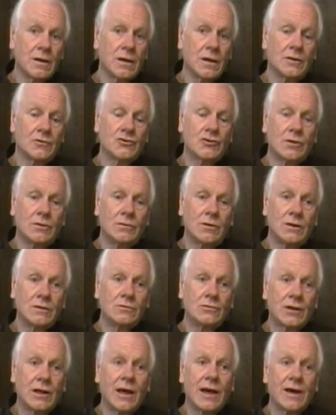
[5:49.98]
And so
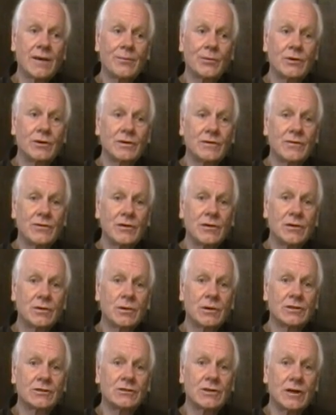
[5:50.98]
what would happen if the
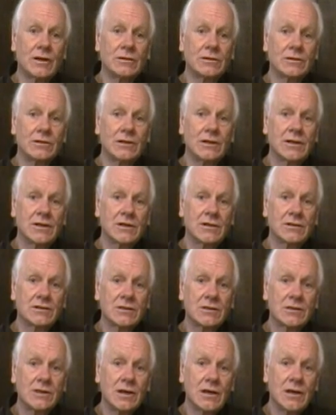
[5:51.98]
U.S. dollar
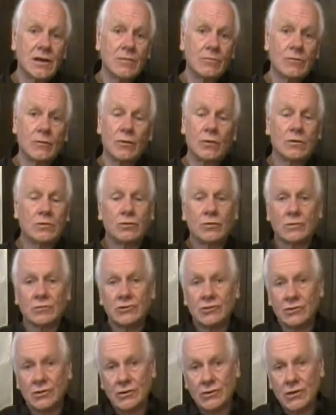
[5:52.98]
tanks? Well,
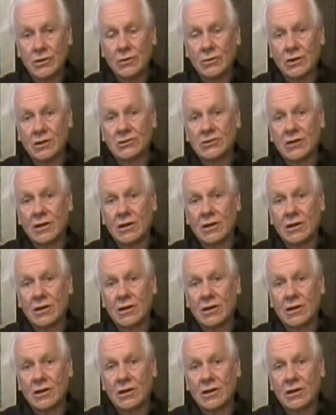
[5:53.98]
the U.S.